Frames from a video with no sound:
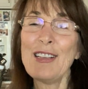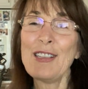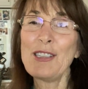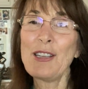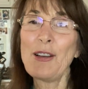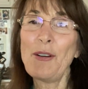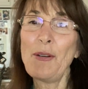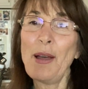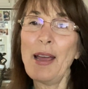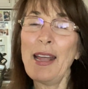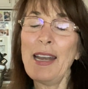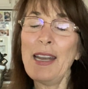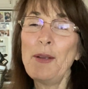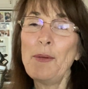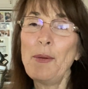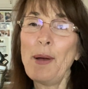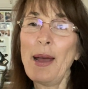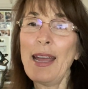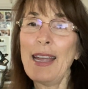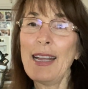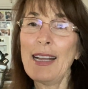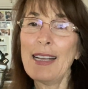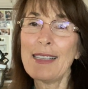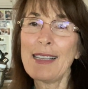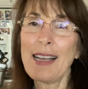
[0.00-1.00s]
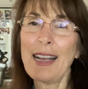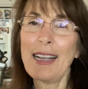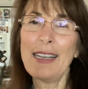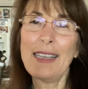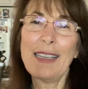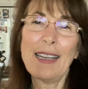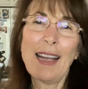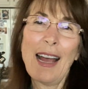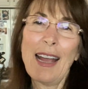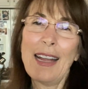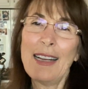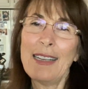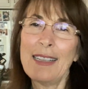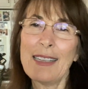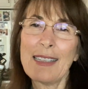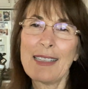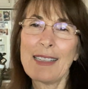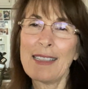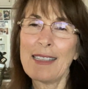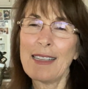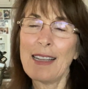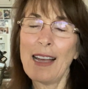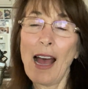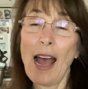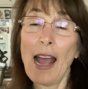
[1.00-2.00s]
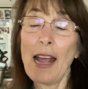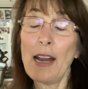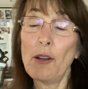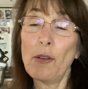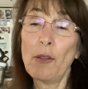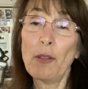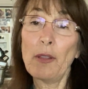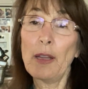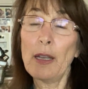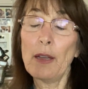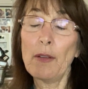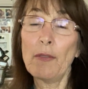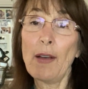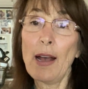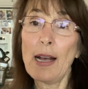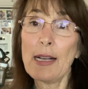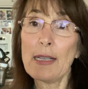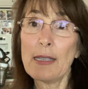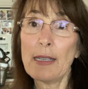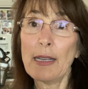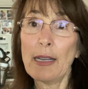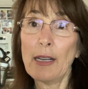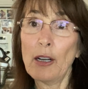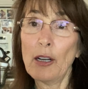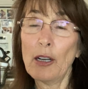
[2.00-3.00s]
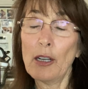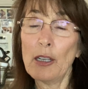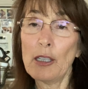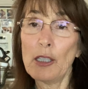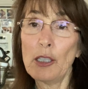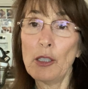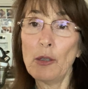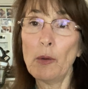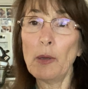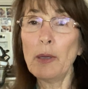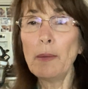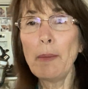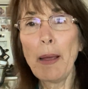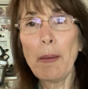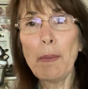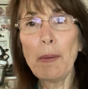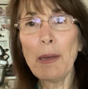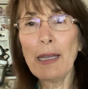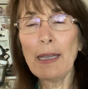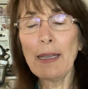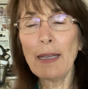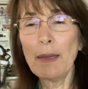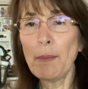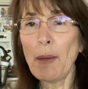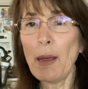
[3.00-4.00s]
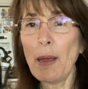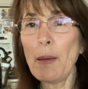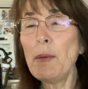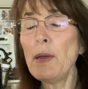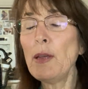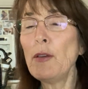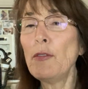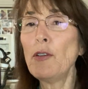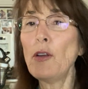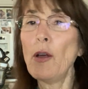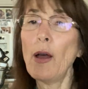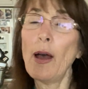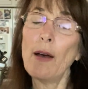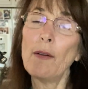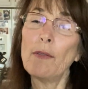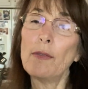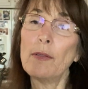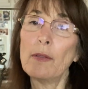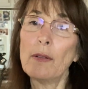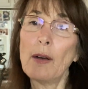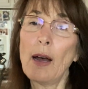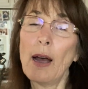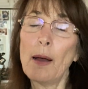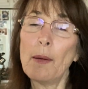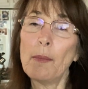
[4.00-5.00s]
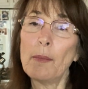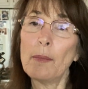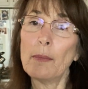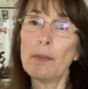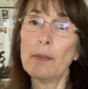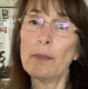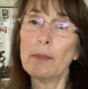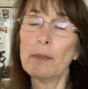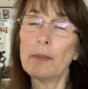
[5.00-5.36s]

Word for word: so anyway, because I, I just I don't think fasting hurts you. And maybe maybe if you have um,